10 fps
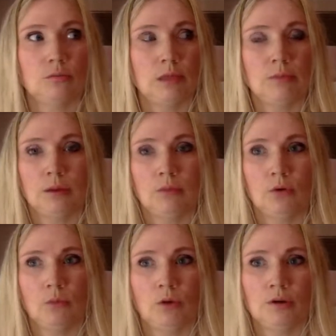Maybe I'm
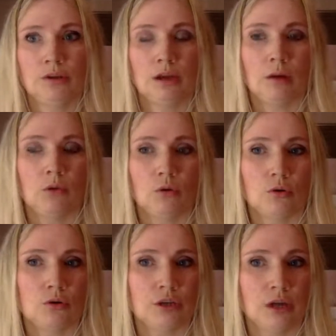not worthy. I'm not
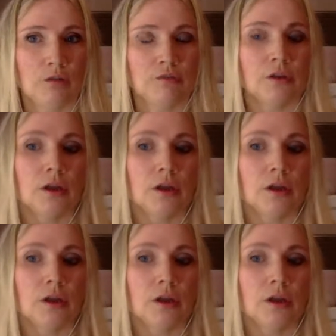good enough.